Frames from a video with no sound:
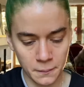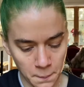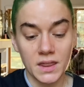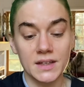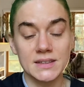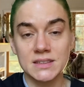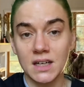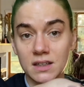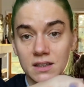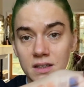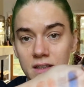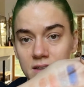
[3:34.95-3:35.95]
The
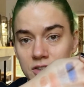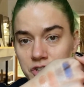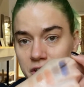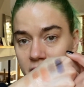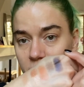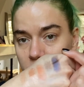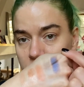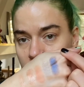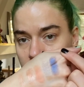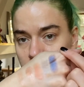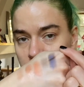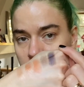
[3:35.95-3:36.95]
Tuck shade or
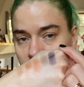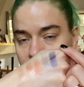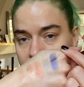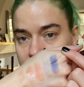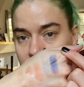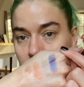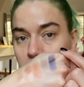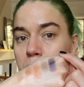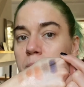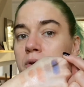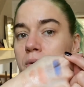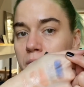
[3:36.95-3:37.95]
Touch is
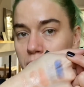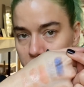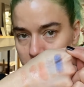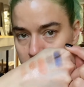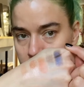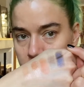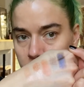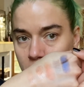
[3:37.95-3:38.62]
beautiful,